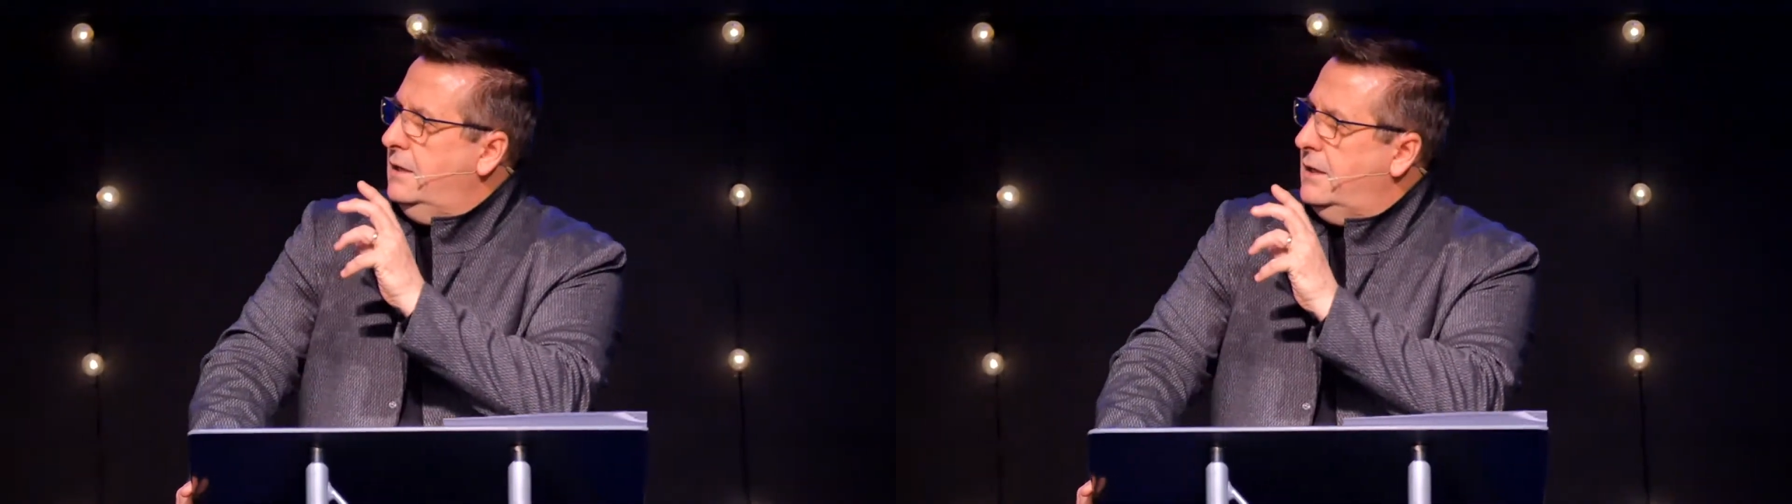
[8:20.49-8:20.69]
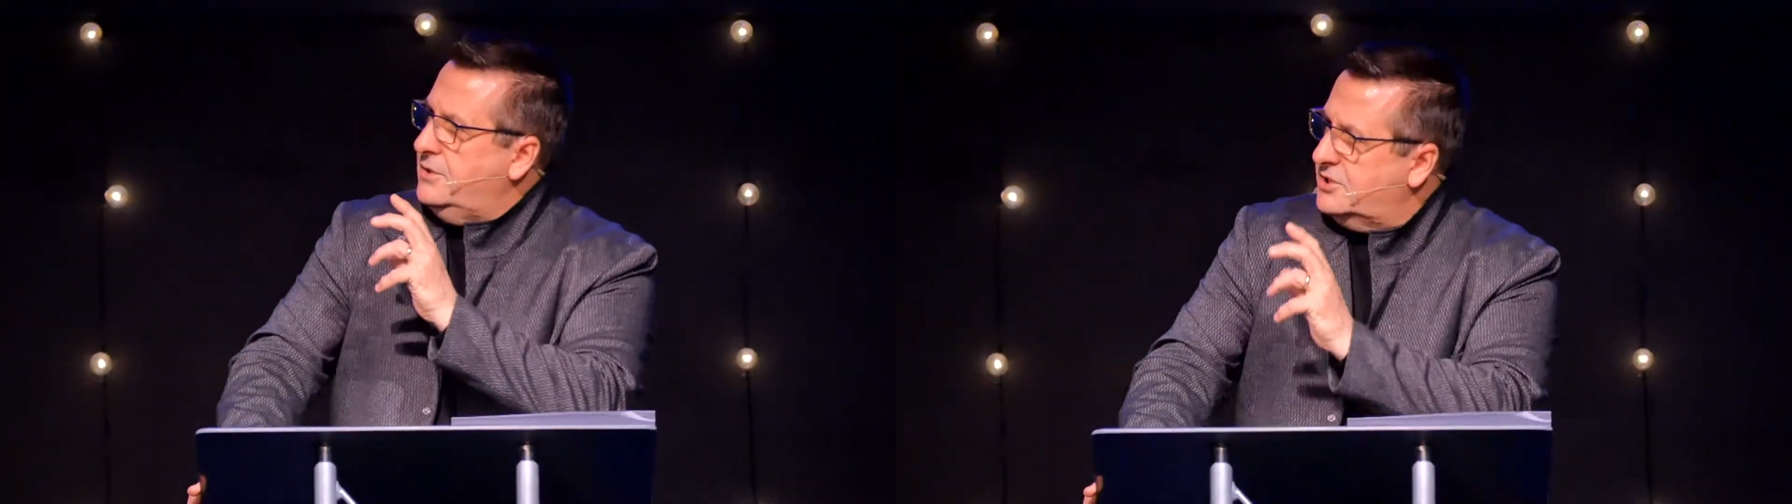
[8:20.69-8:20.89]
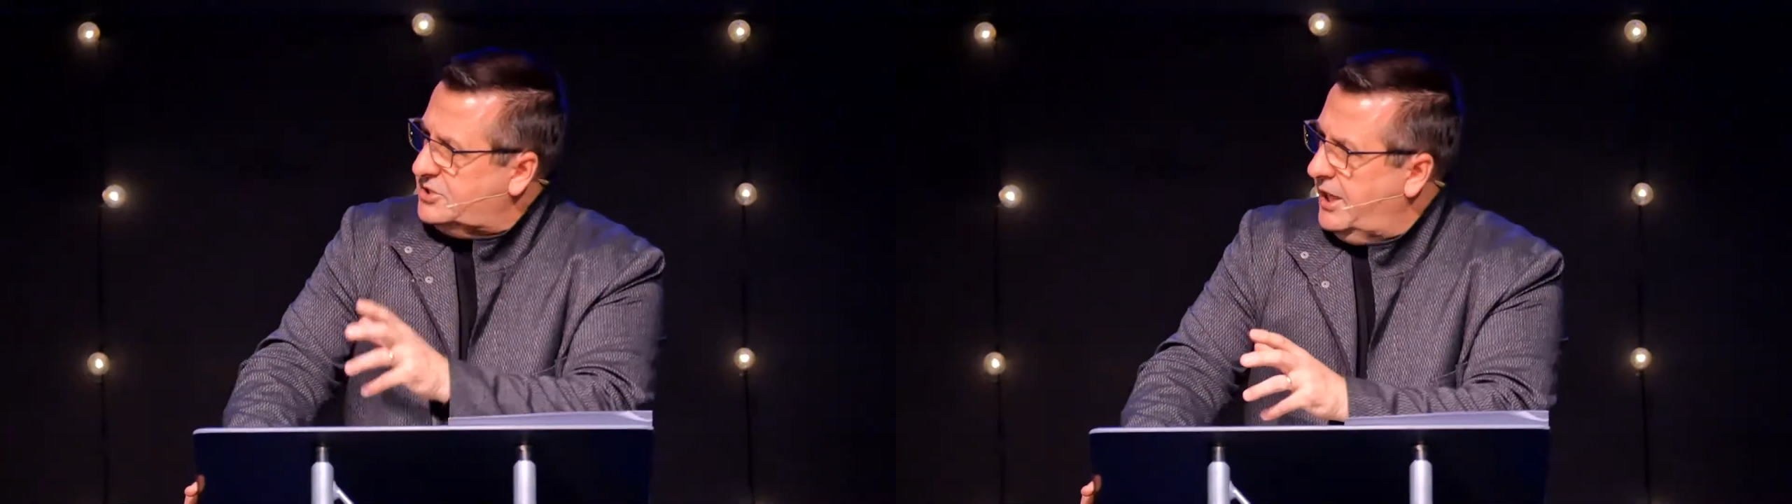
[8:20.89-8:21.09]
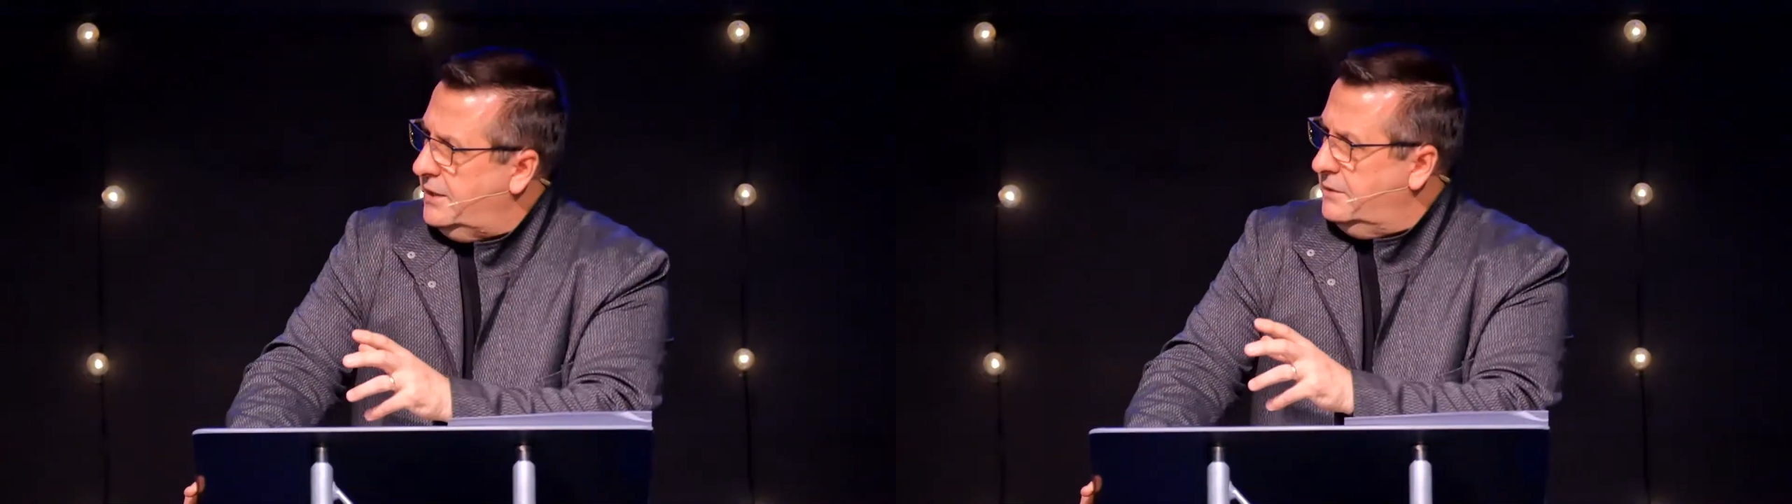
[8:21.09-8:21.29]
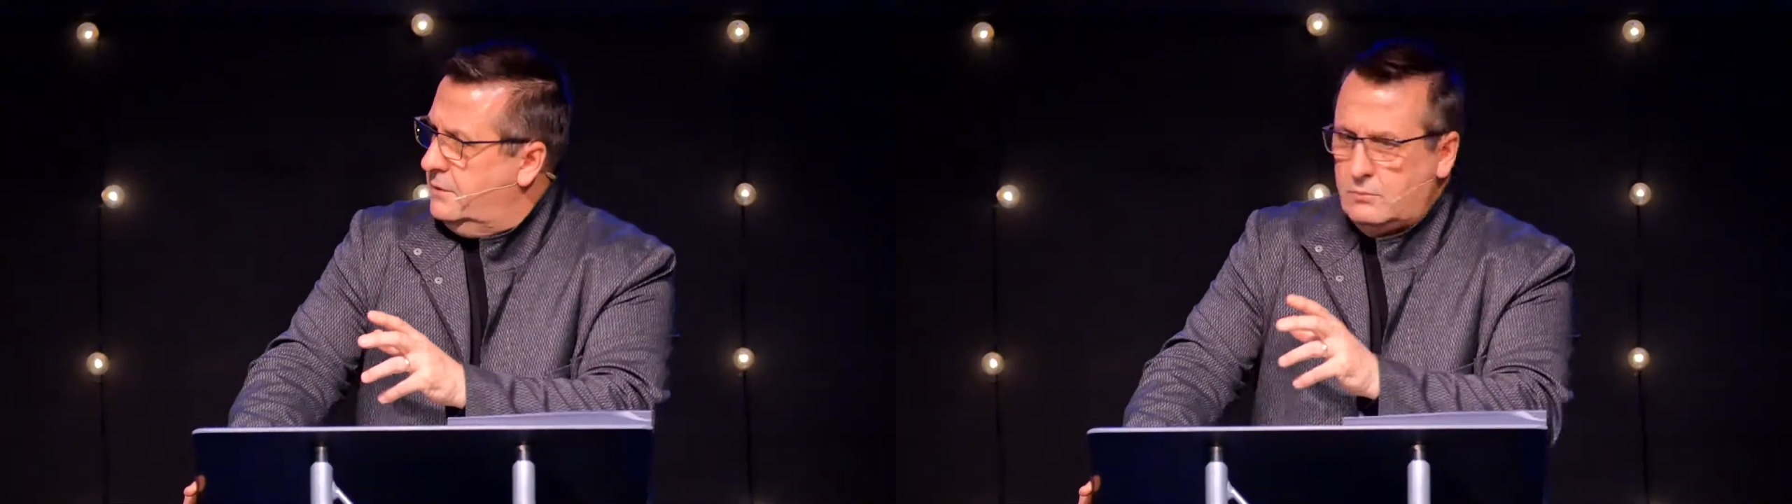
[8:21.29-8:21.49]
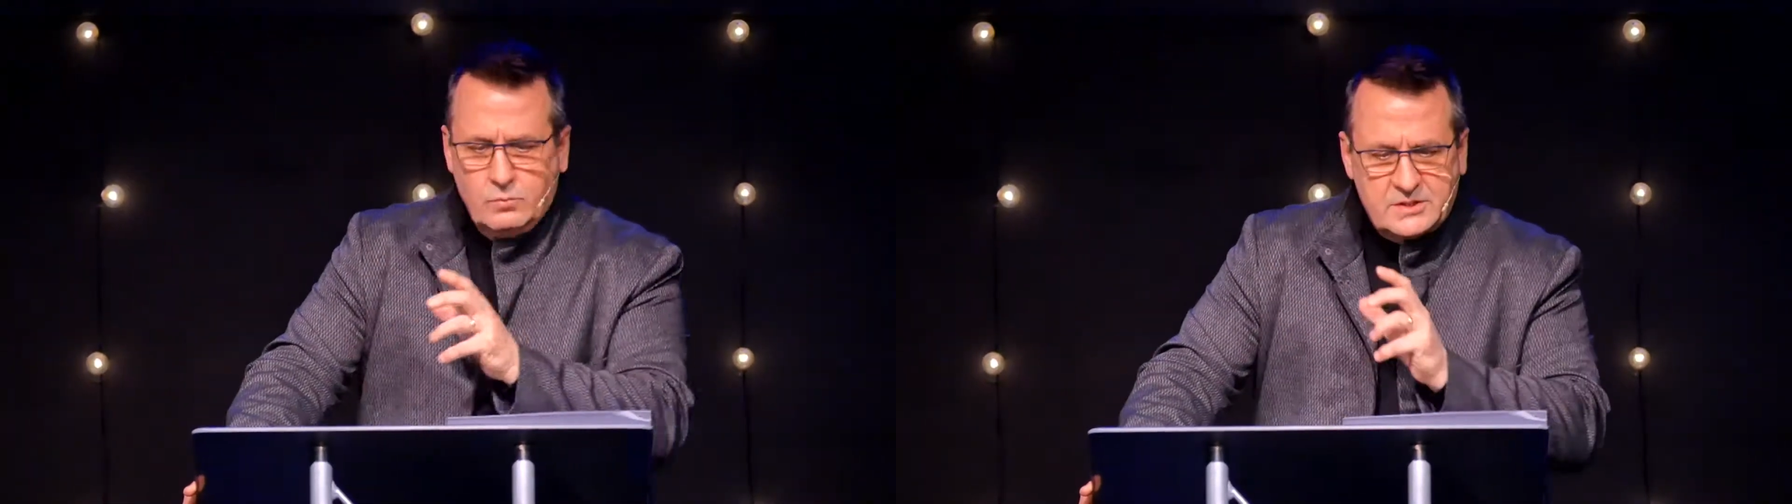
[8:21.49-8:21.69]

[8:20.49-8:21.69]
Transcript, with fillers: and the son was